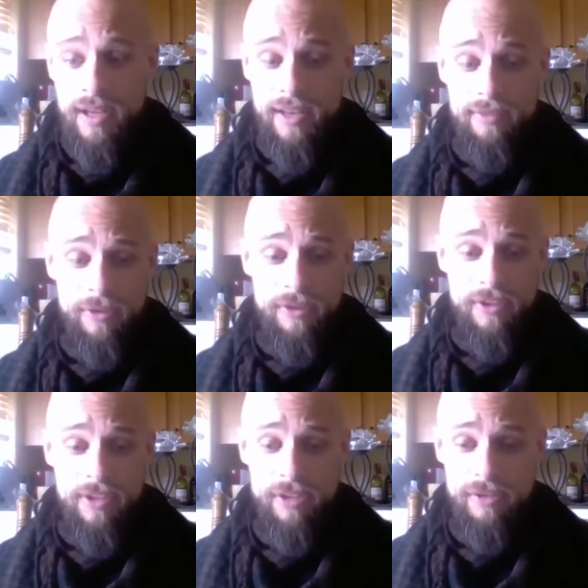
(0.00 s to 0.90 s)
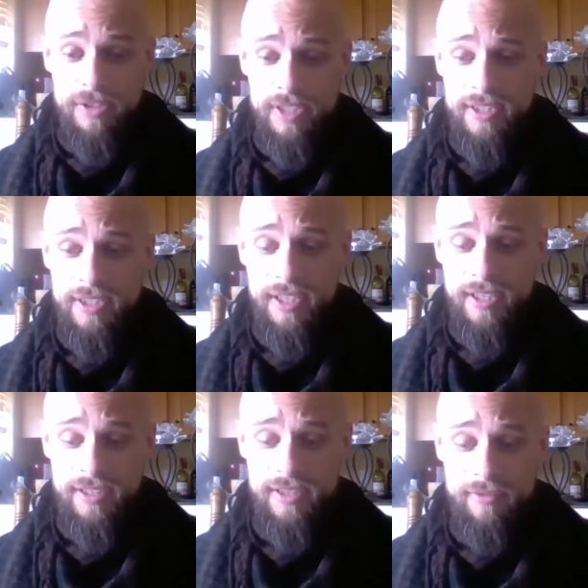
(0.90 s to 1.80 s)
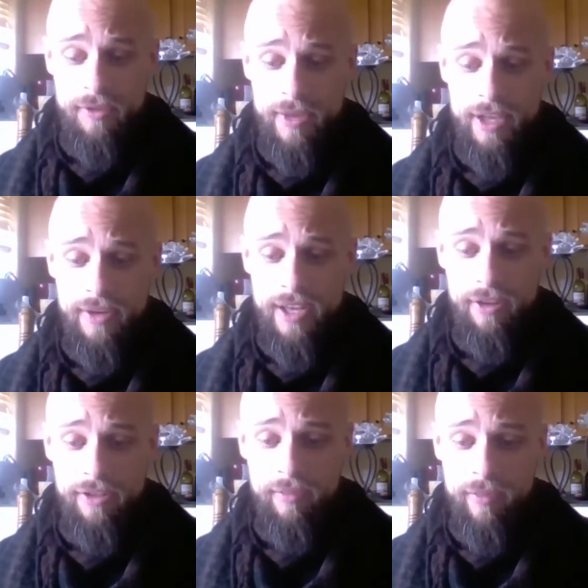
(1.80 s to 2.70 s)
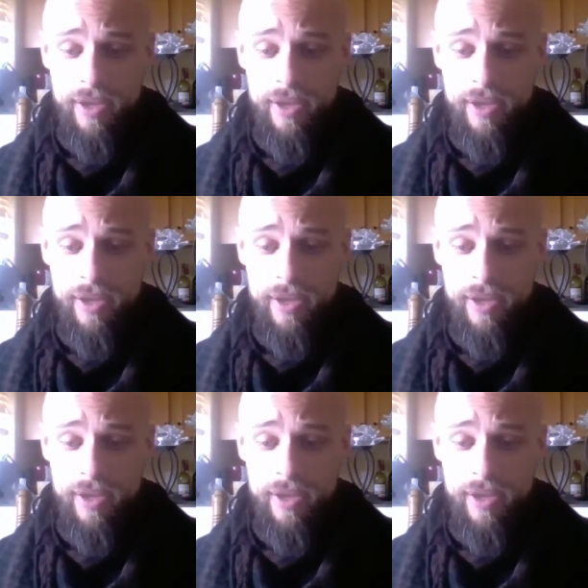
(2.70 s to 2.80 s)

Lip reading: I've learned to use these things for my own health and